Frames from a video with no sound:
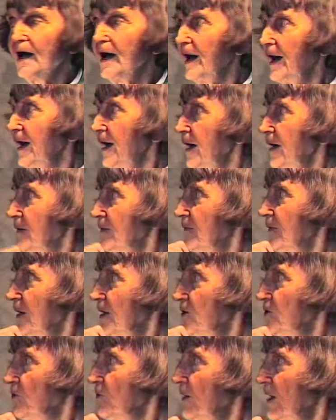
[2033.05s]
And
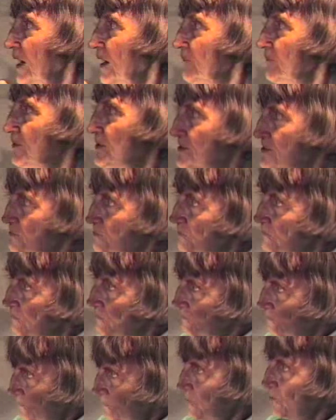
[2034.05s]
then you have this
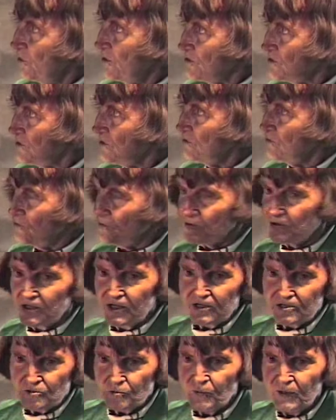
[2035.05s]
person took
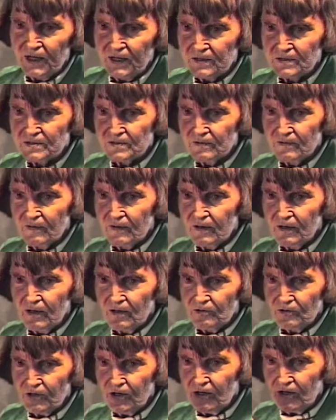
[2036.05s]
six weeks
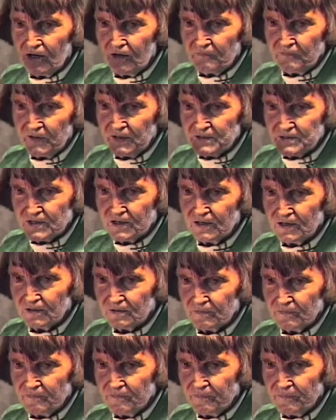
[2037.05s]
to get off insulin.